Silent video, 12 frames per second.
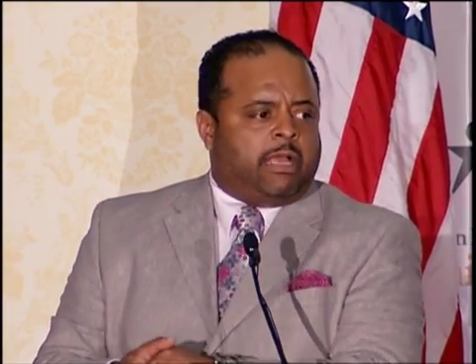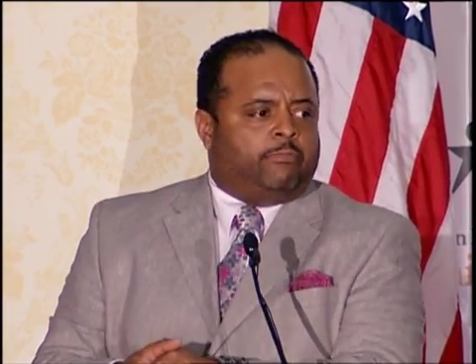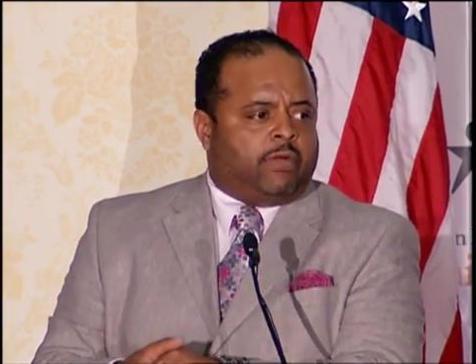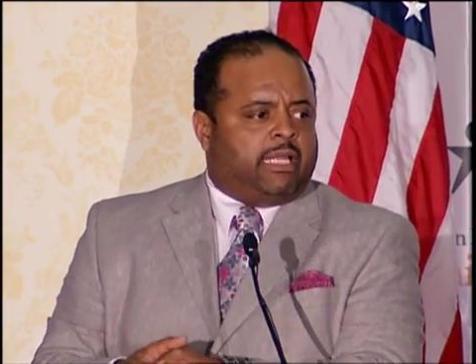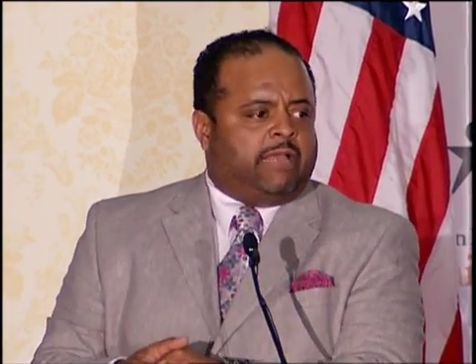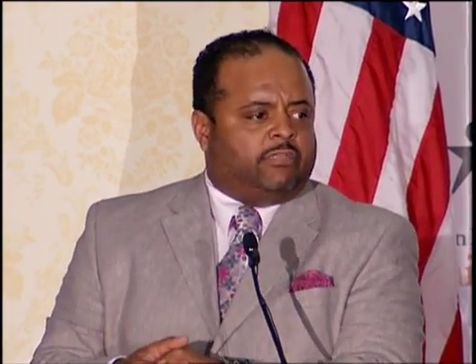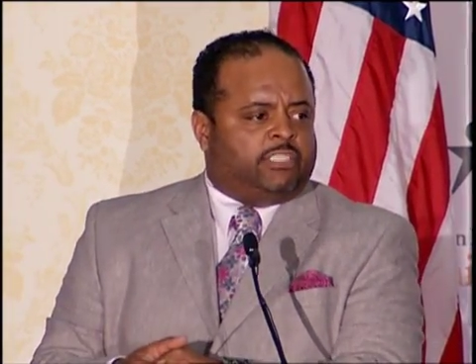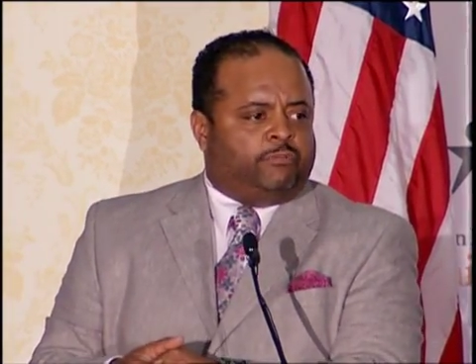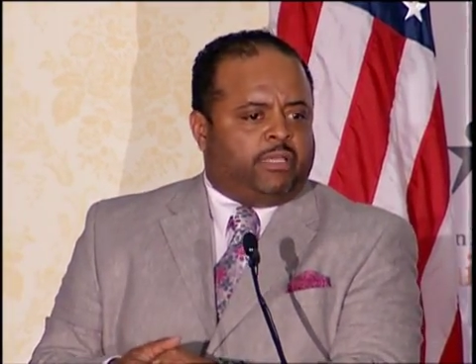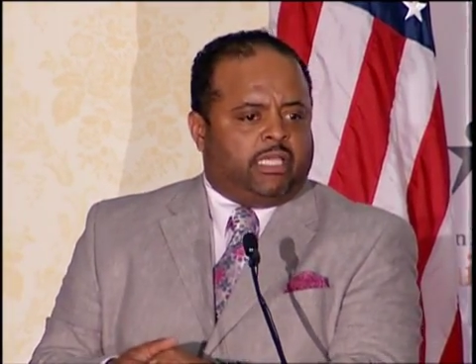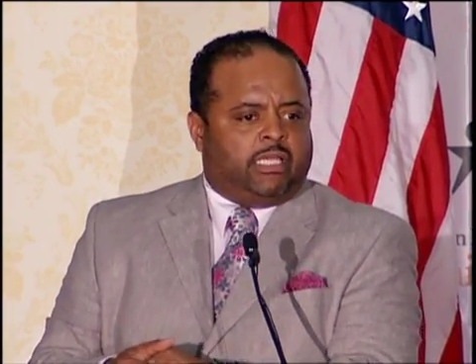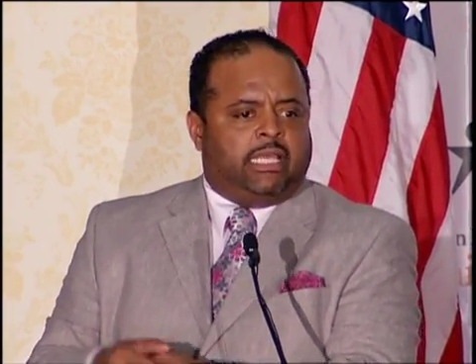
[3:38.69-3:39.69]
probably have to
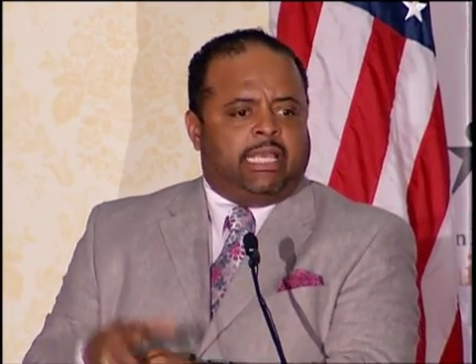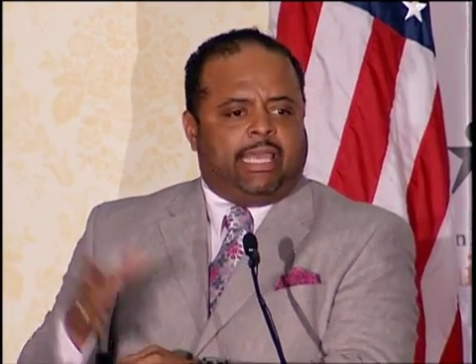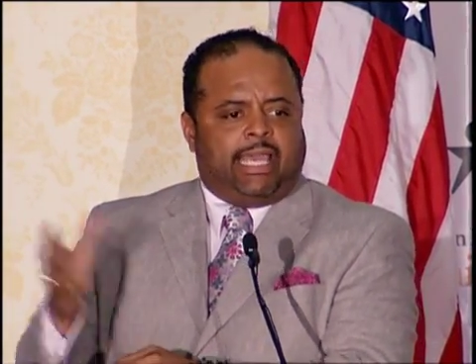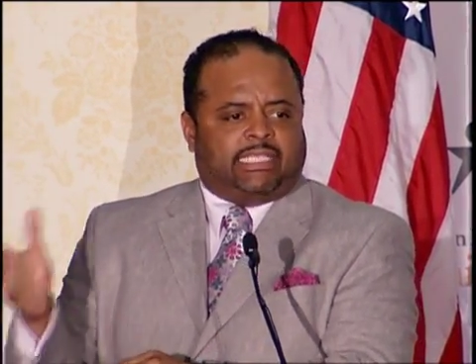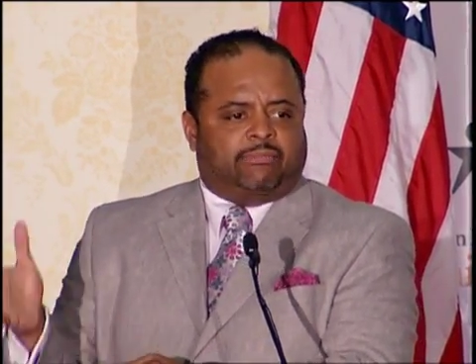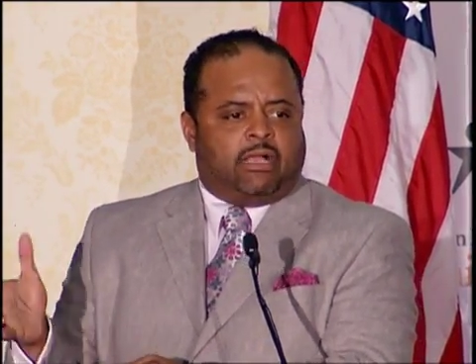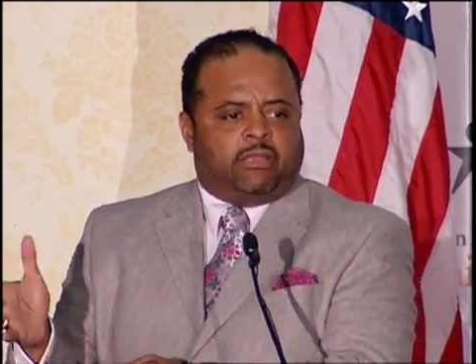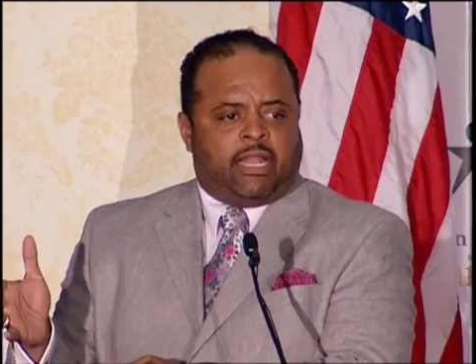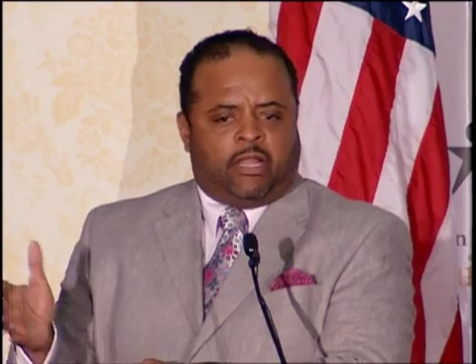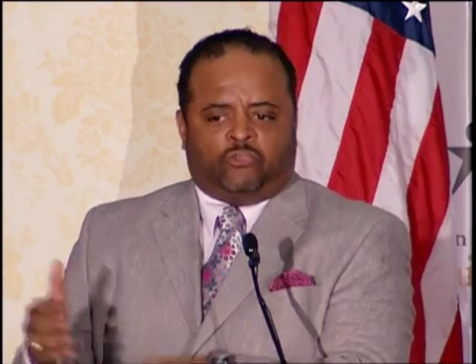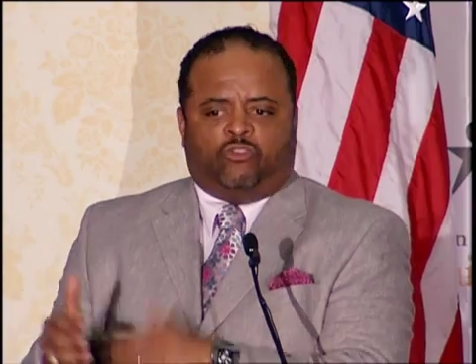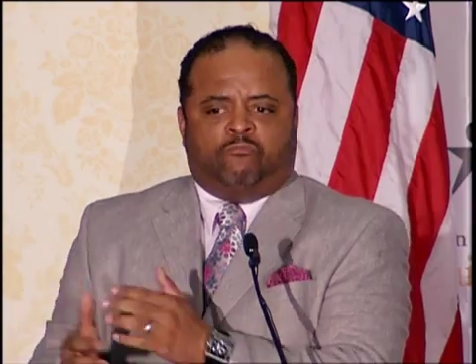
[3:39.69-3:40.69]
spend X amount of
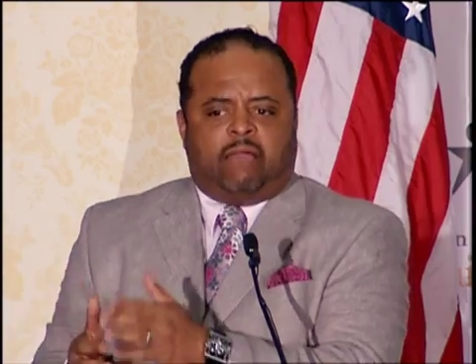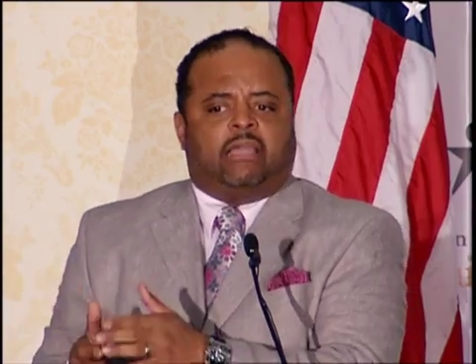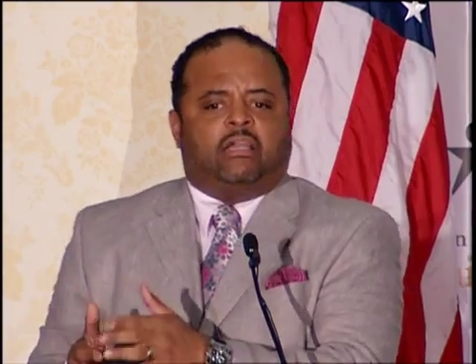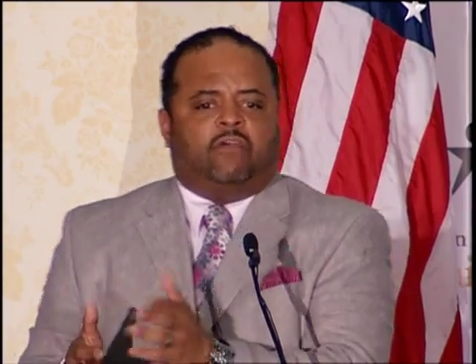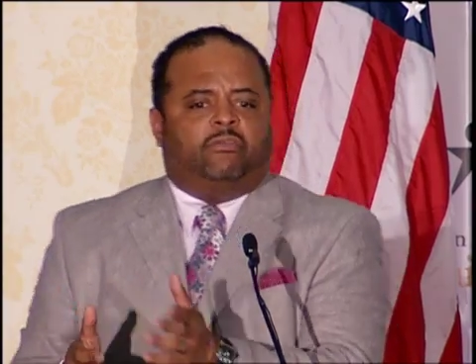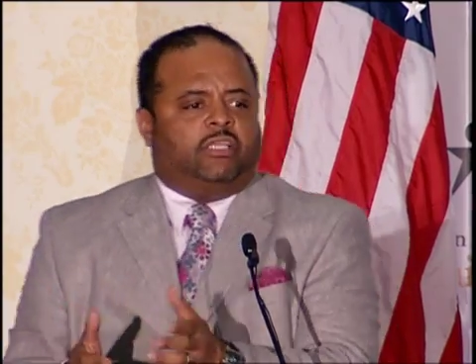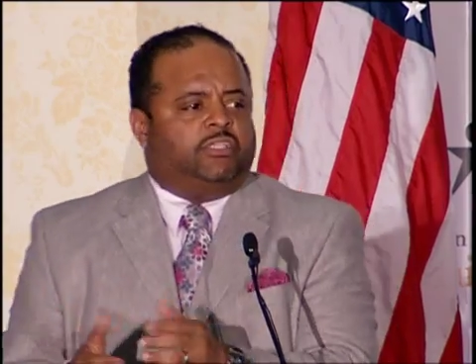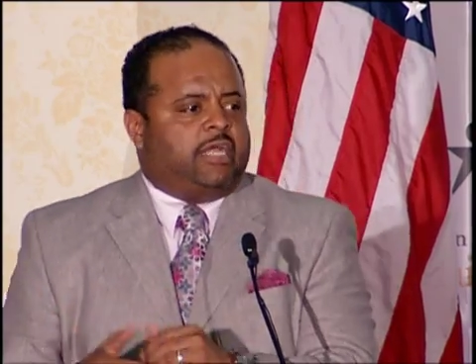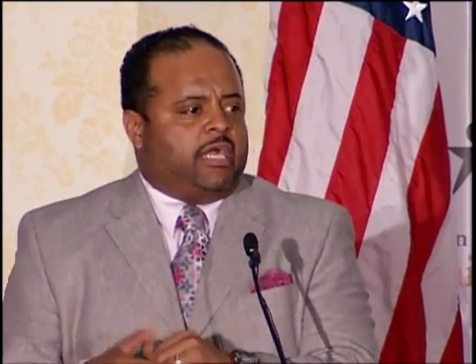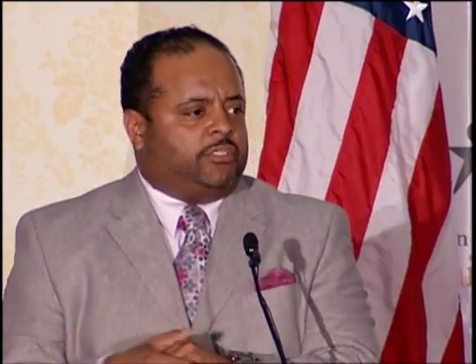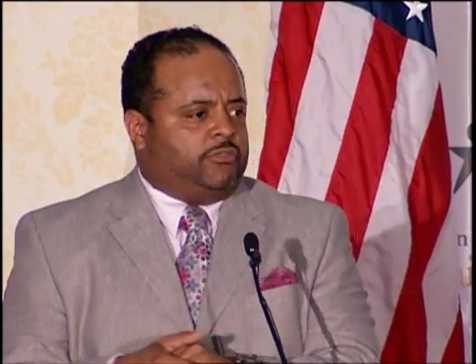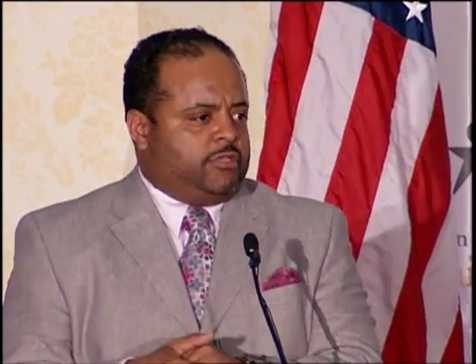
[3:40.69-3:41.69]
dollars or might cover the
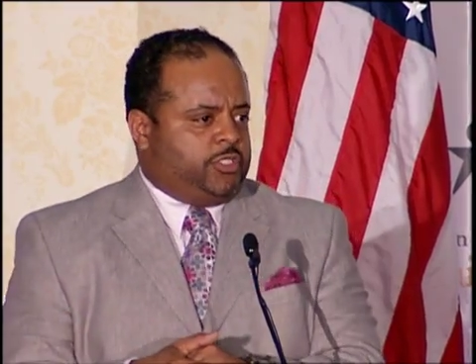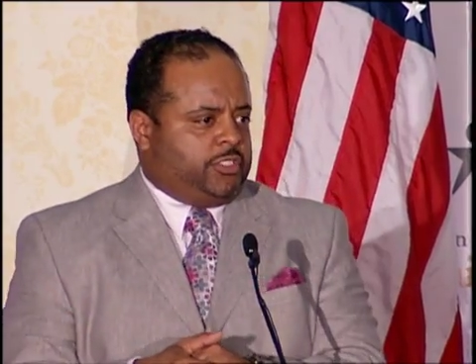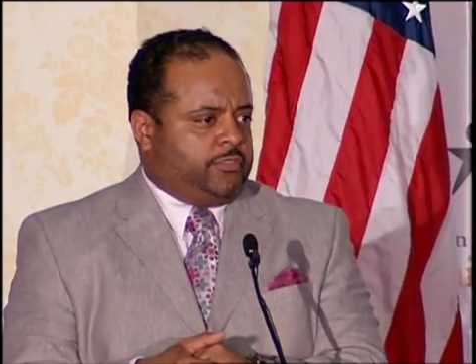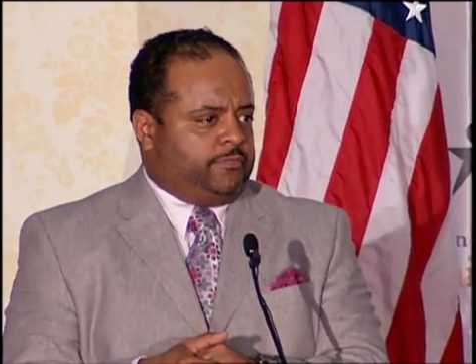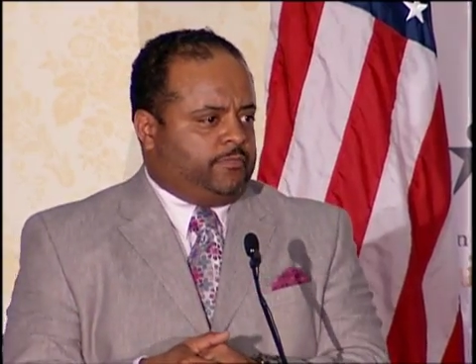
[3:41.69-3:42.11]
entire tuition.